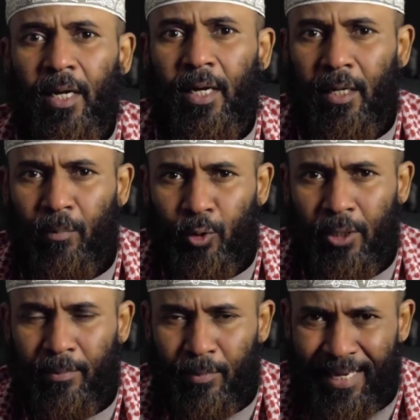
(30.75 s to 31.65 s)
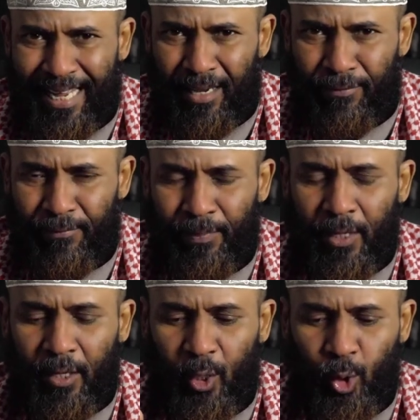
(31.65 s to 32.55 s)
In a Muslim life,
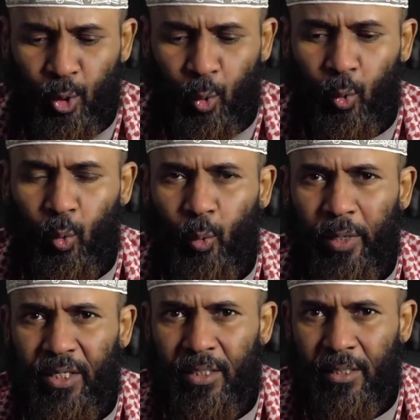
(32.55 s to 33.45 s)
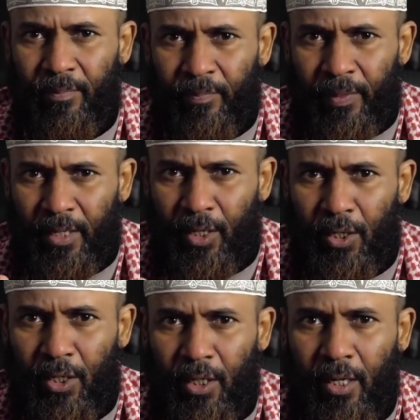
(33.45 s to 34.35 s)
there's always in a
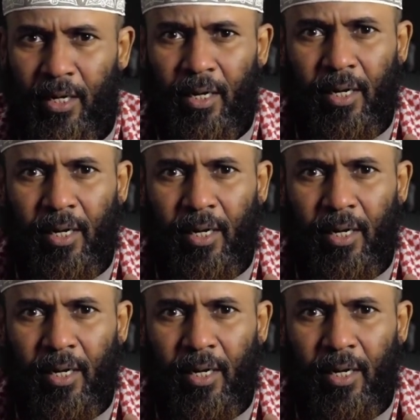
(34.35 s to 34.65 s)
year